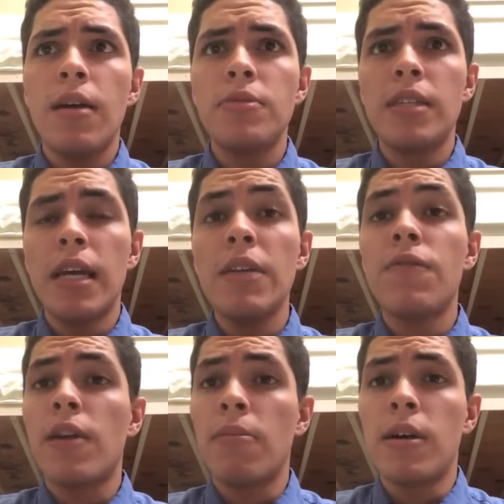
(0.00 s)

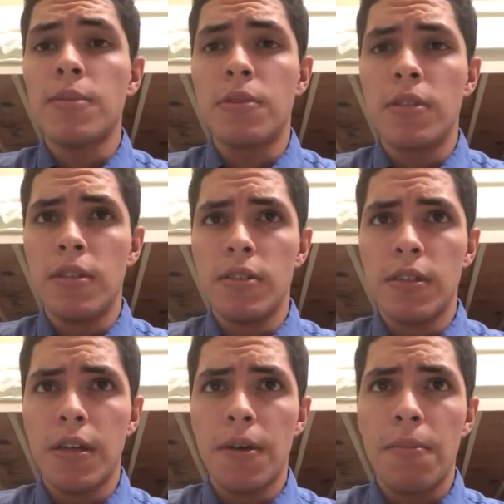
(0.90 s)
obtained from
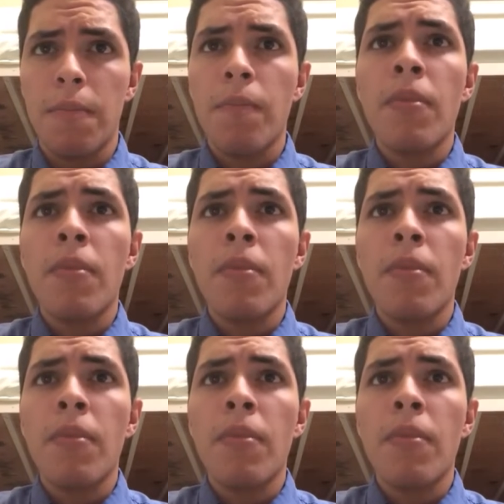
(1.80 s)
Aspergillus niger.